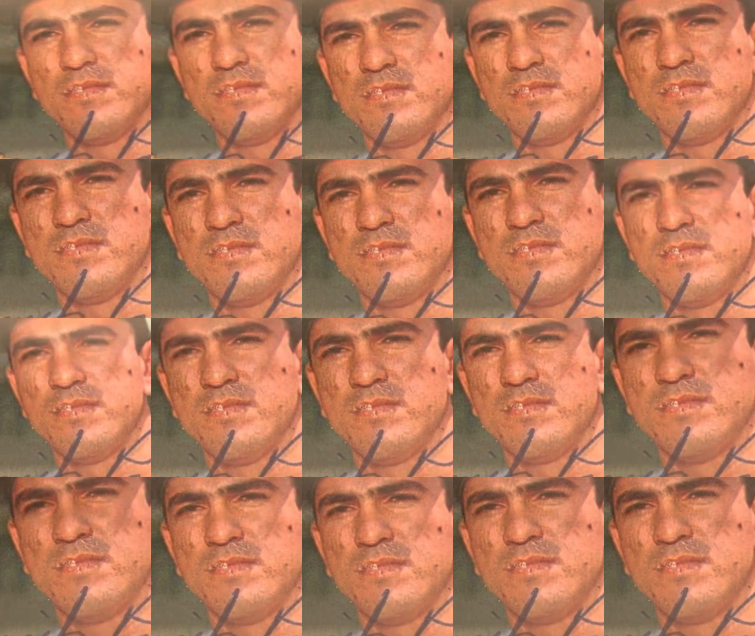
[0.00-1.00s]
look how nice
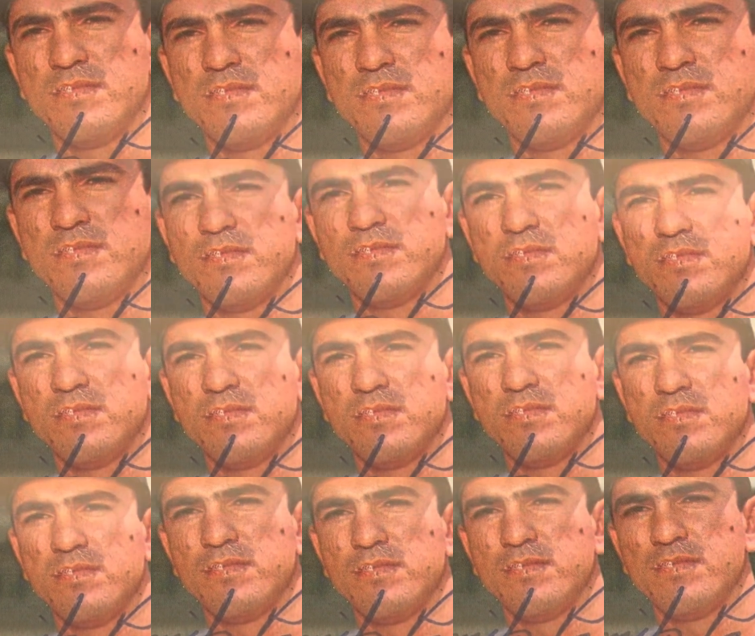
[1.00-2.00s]
they signed the
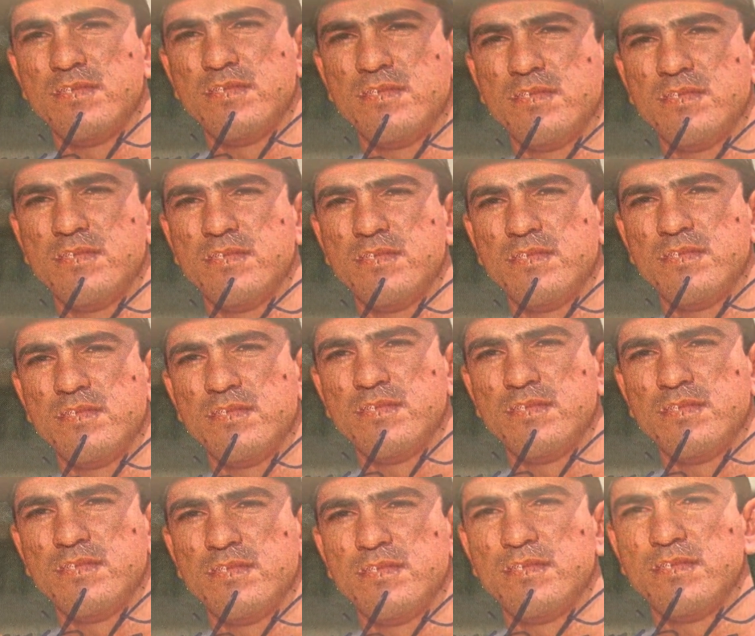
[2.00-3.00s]
name.
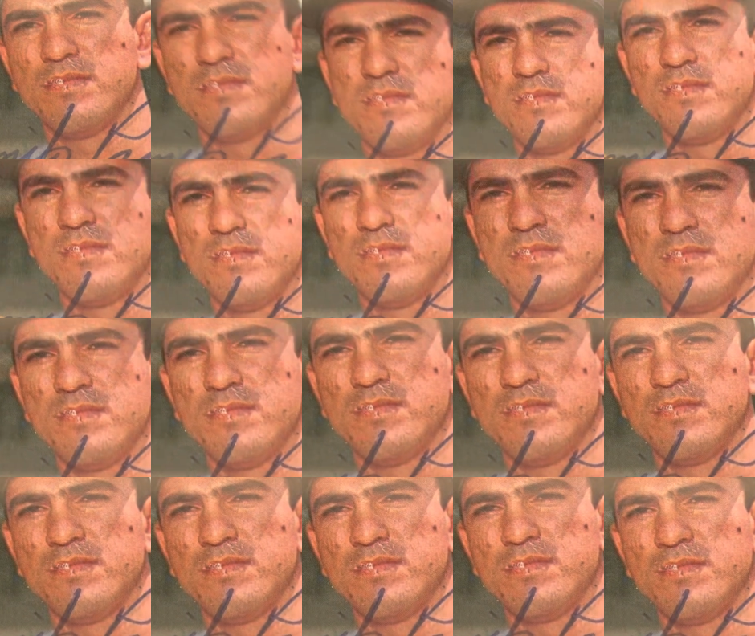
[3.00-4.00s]
You could read
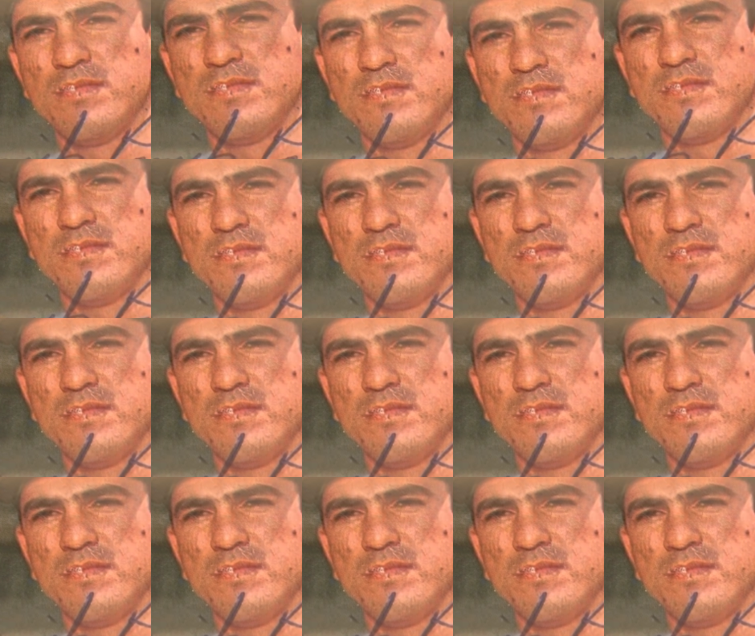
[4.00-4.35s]
it,